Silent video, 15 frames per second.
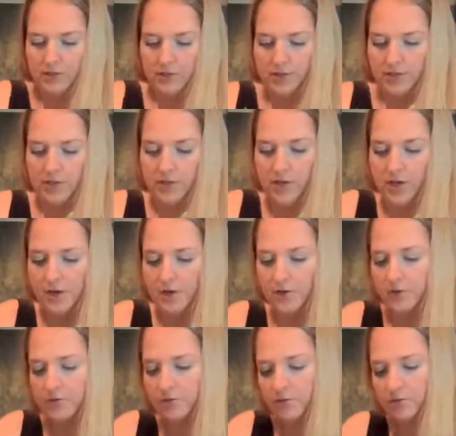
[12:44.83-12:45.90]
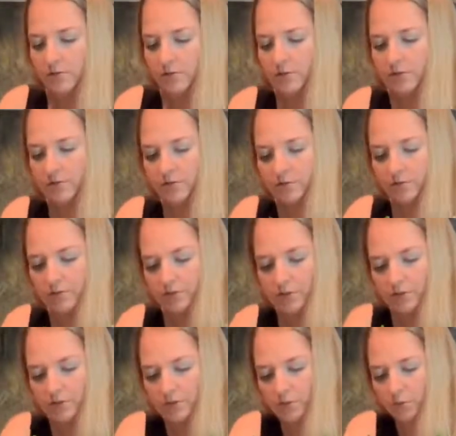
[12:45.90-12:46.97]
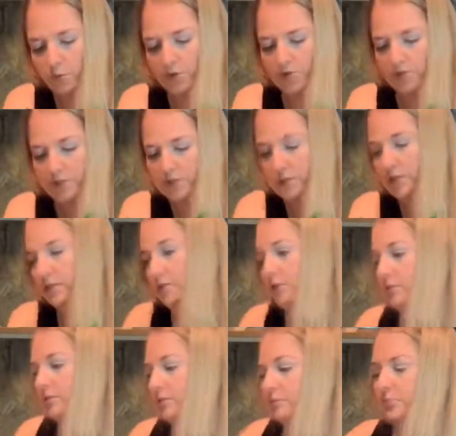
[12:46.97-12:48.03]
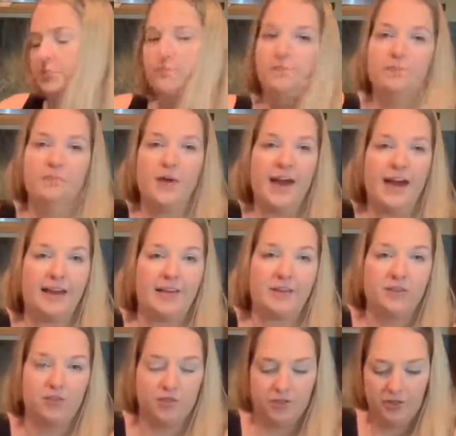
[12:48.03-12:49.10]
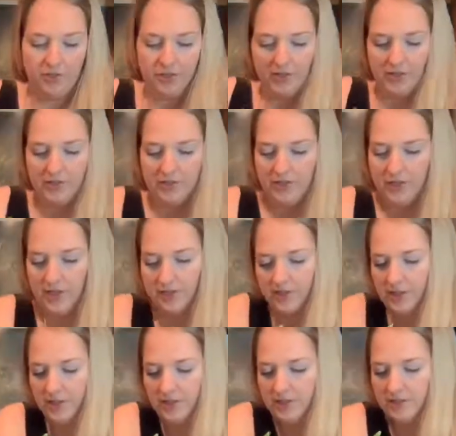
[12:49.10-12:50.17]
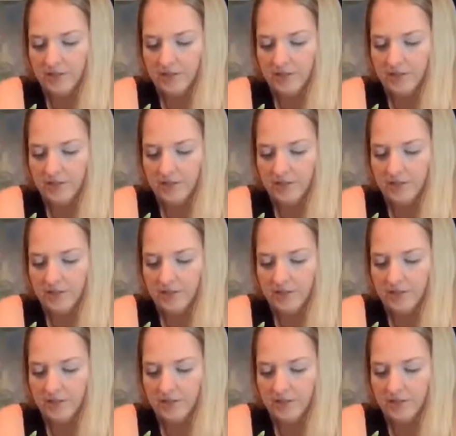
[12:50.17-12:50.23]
So we're still packing dirt in Stanley.